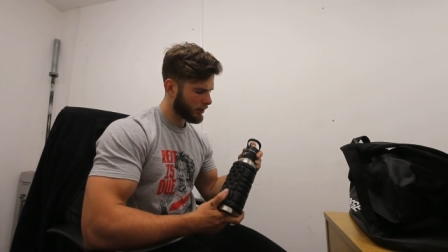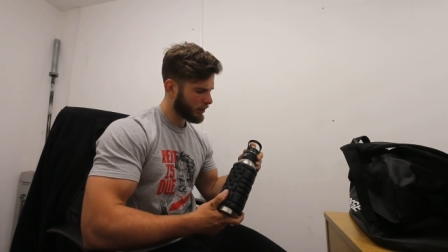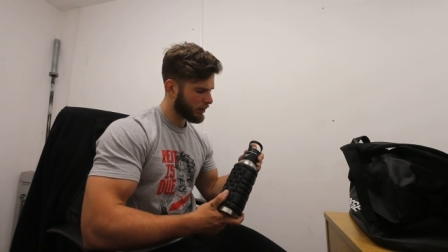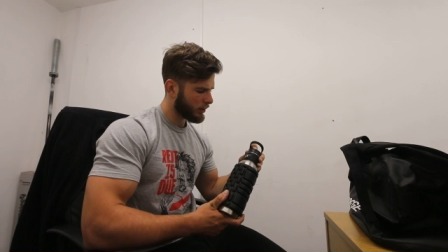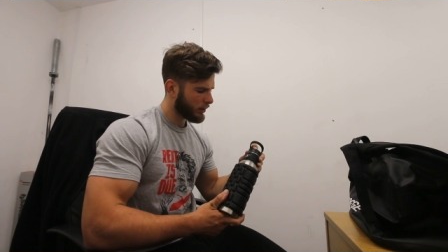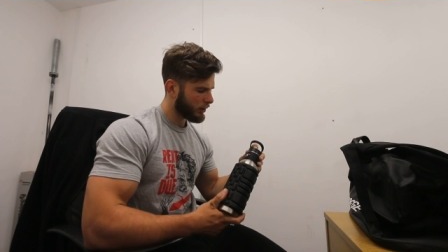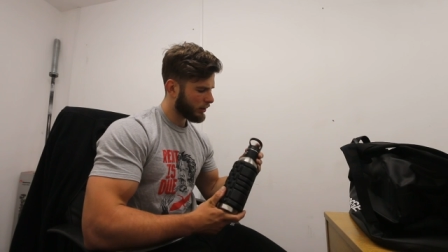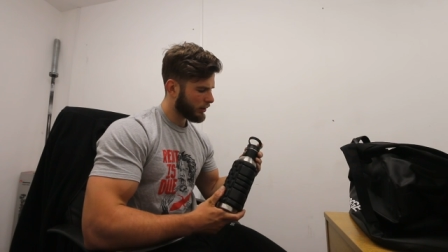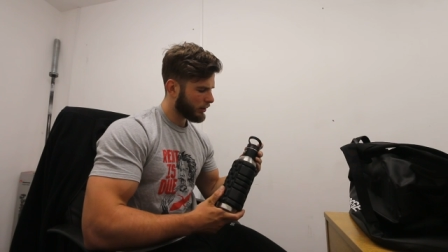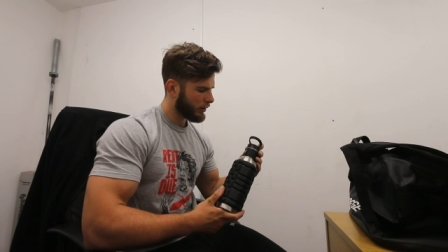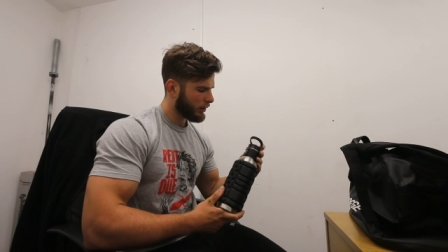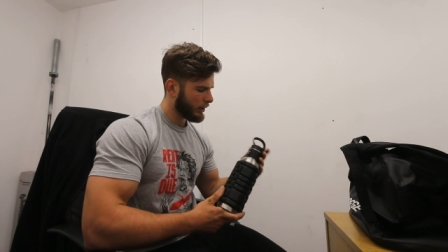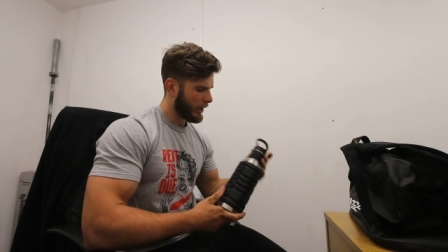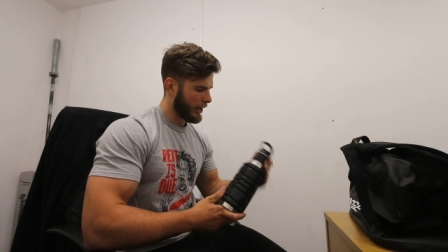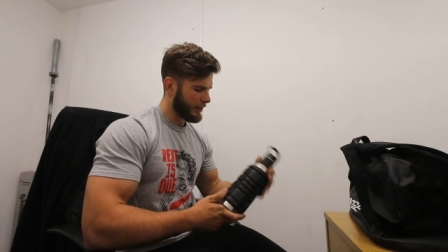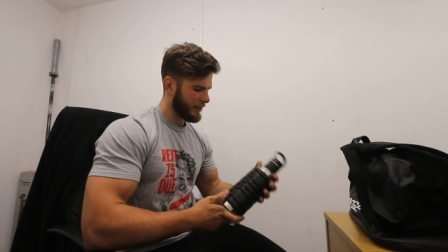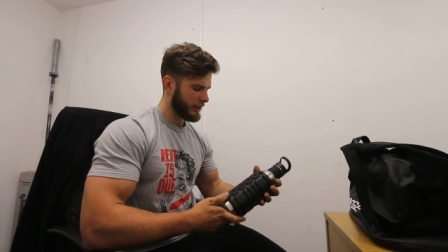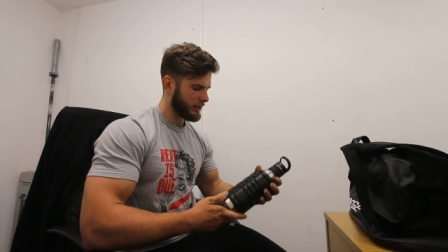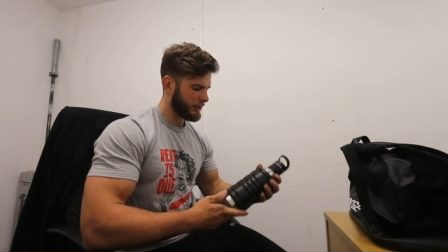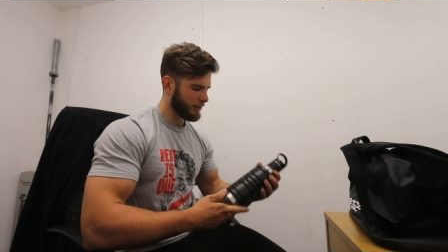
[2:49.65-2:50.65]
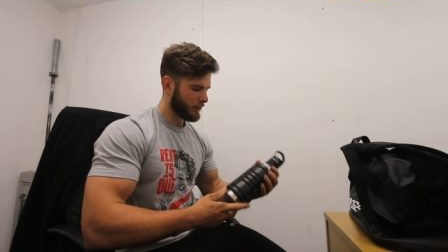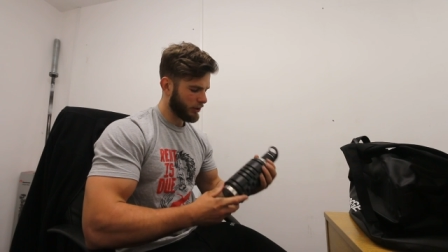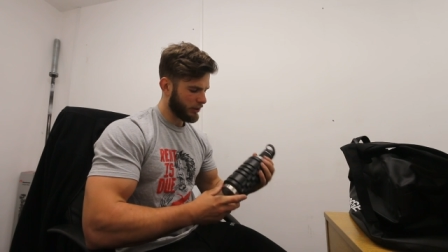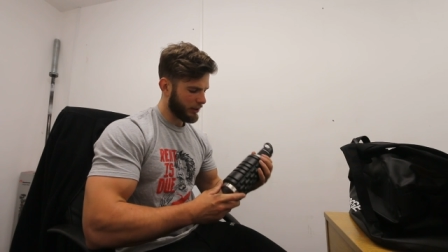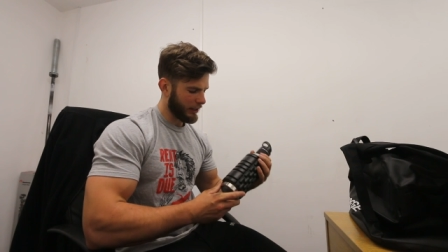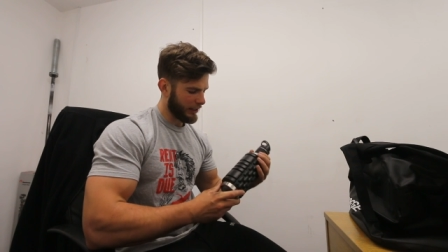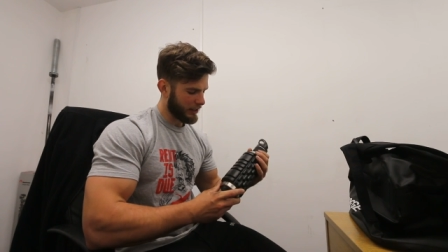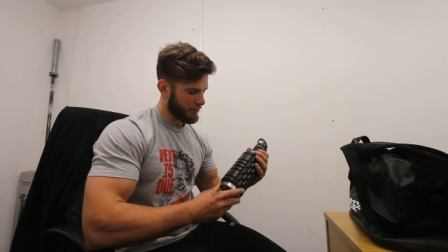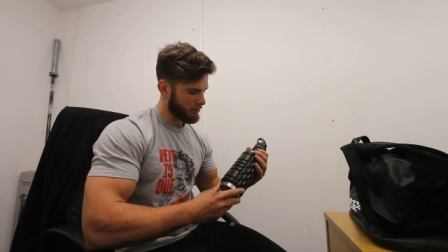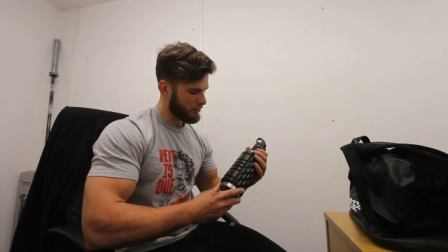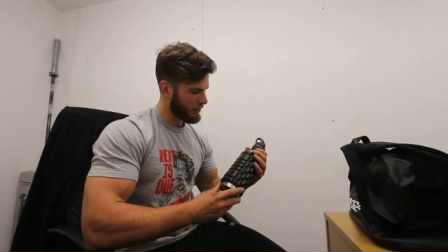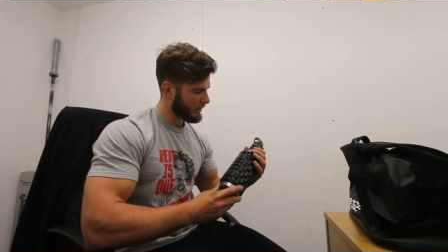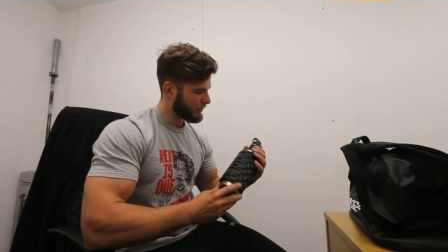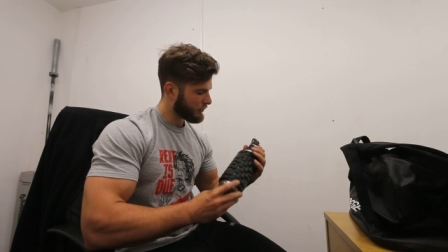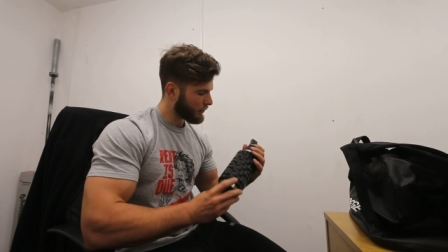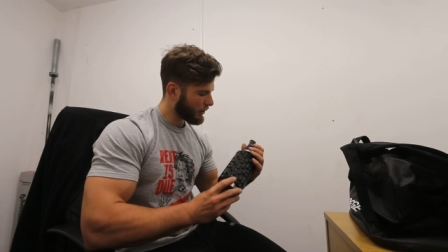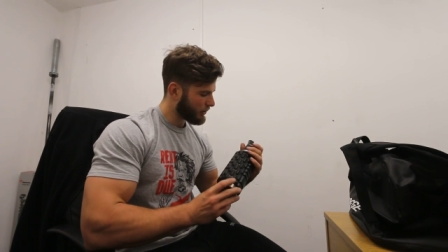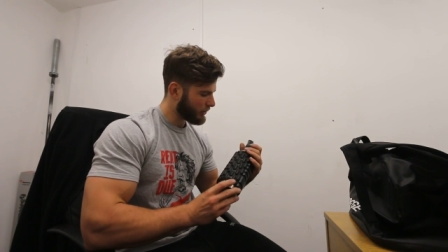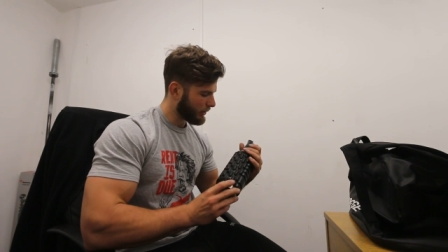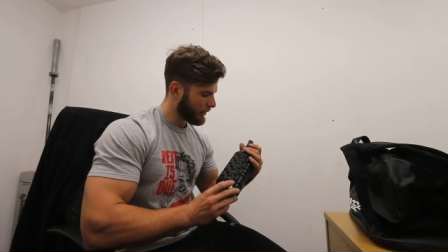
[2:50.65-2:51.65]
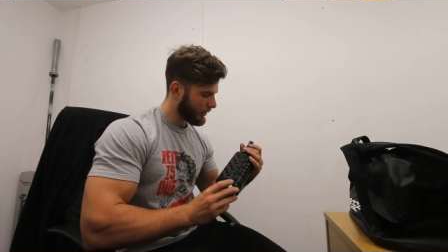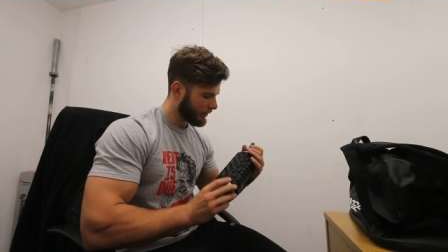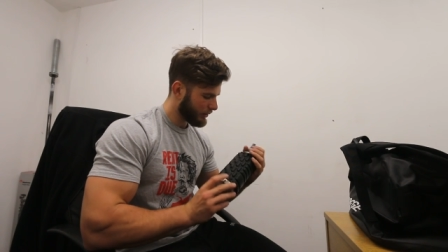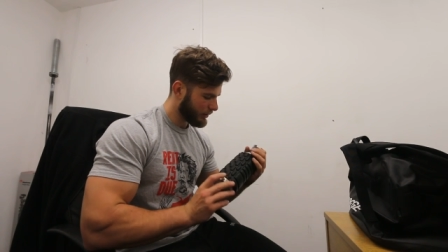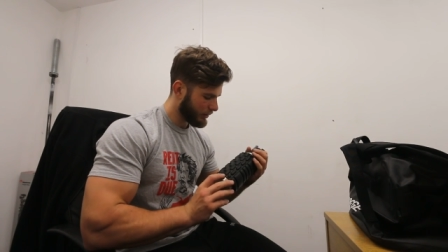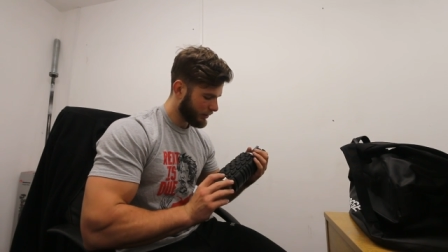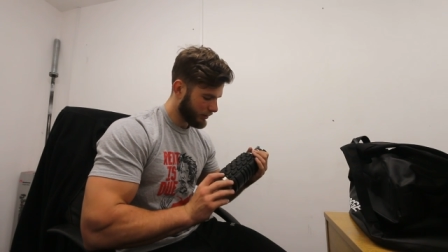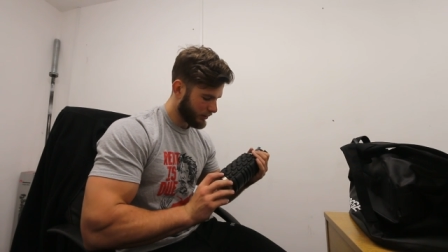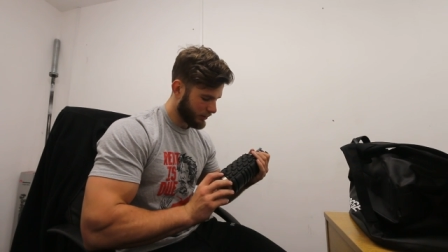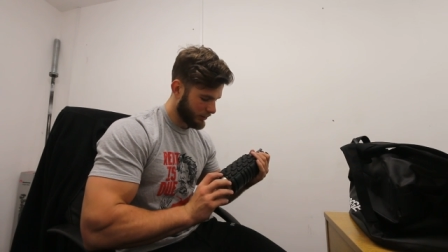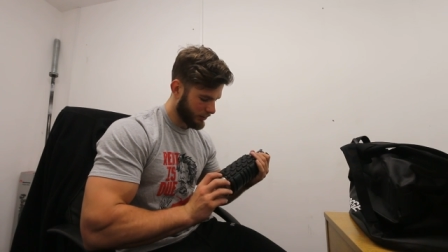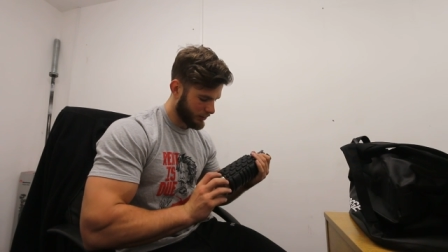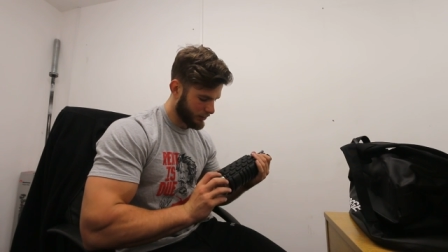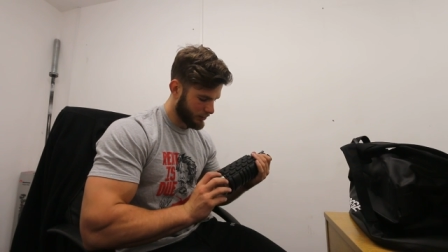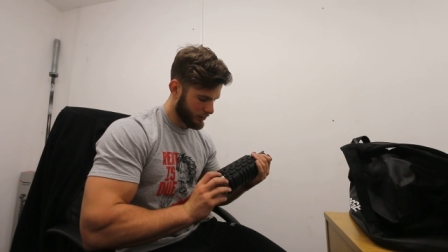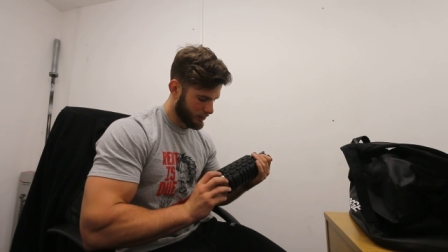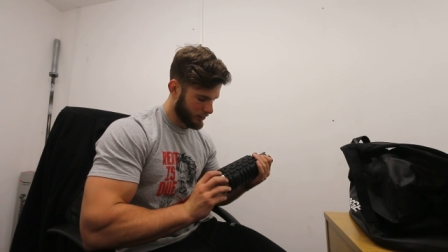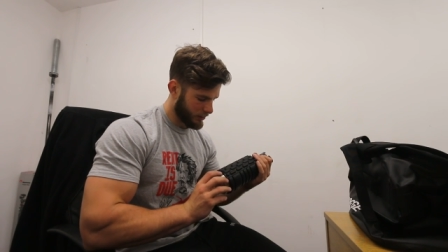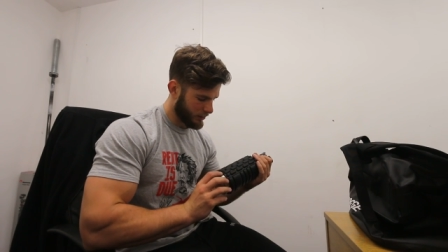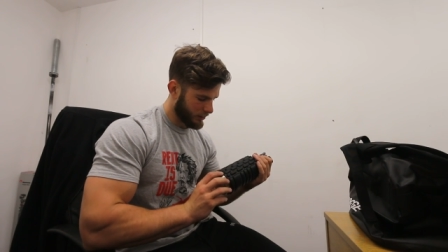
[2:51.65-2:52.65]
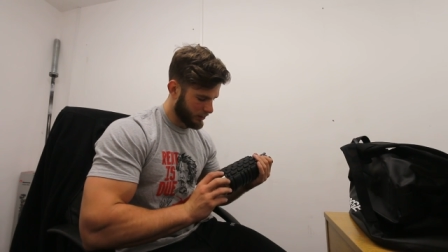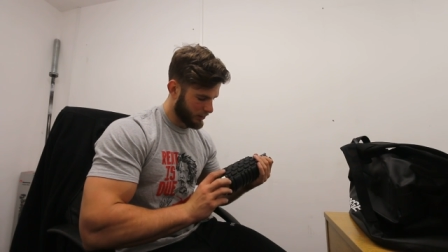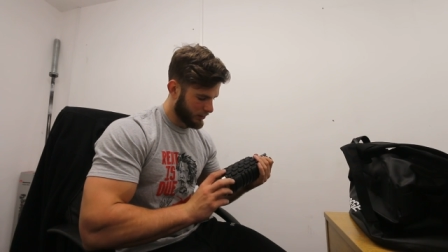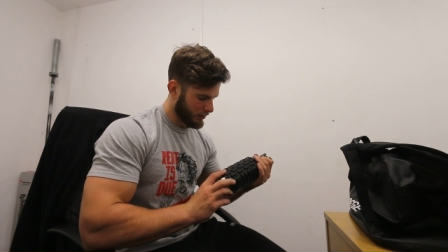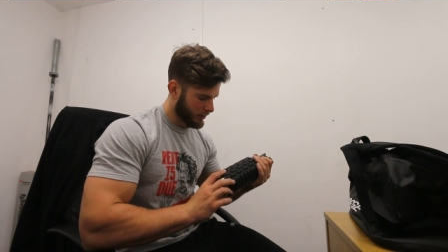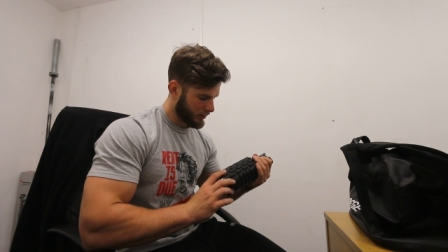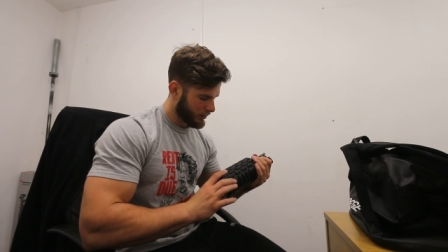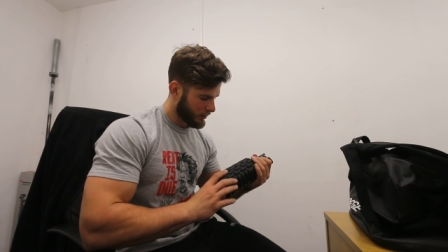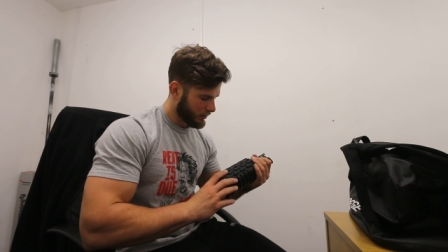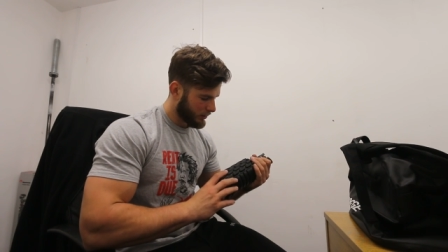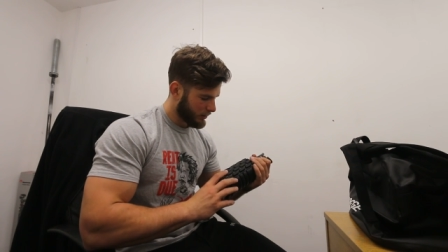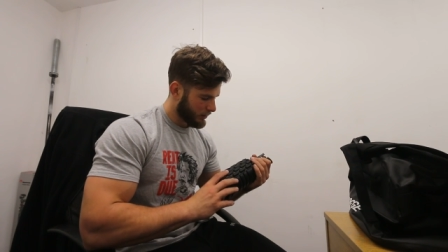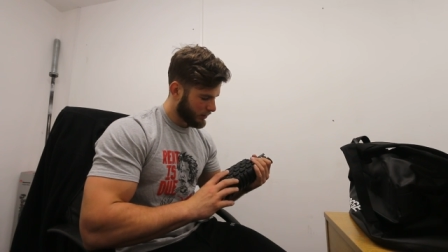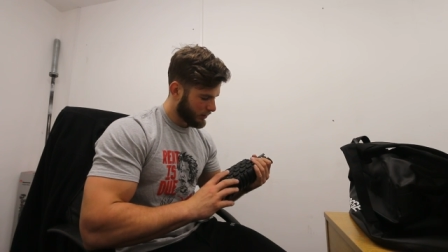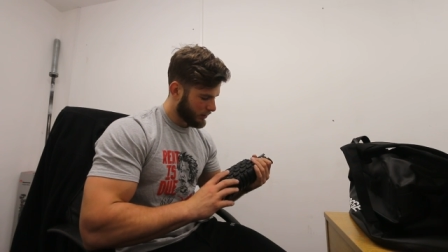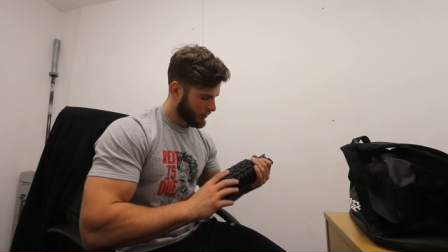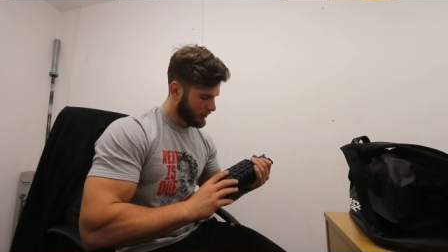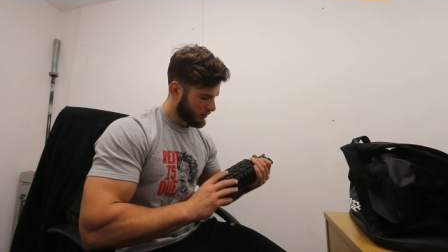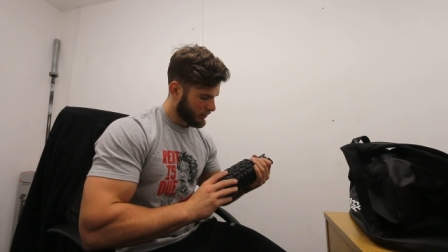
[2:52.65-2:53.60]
Yeah. And then you've got like a mini roller. Exactly. That's the whole point.